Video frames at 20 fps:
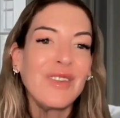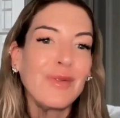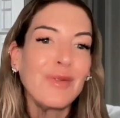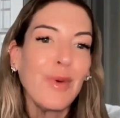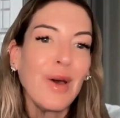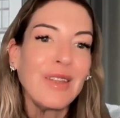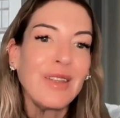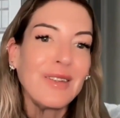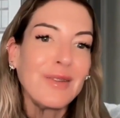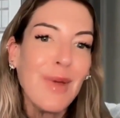as
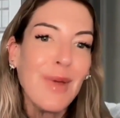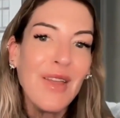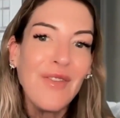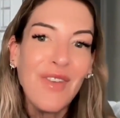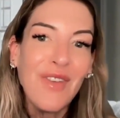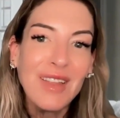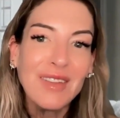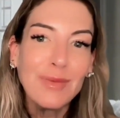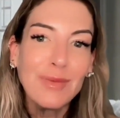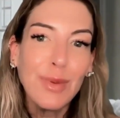well as my
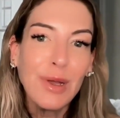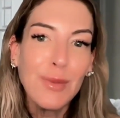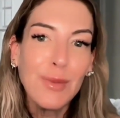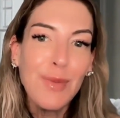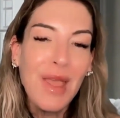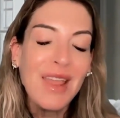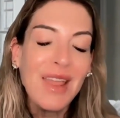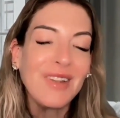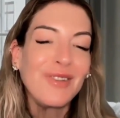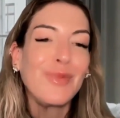
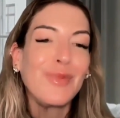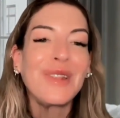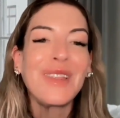Facebook page,